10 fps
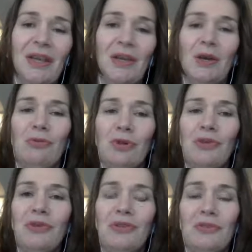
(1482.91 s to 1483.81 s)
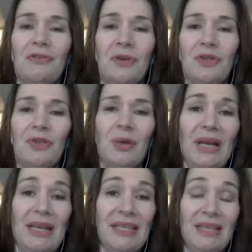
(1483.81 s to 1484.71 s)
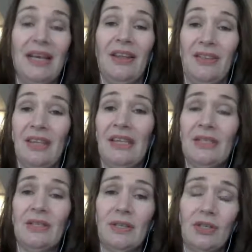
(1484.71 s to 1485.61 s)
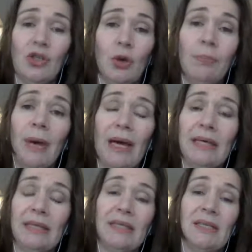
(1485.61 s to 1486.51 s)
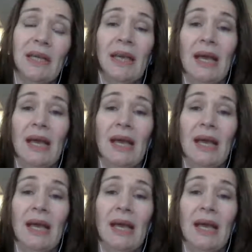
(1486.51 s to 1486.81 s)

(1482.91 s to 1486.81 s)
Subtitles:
You know, recruiters refer to it as the hidden job market.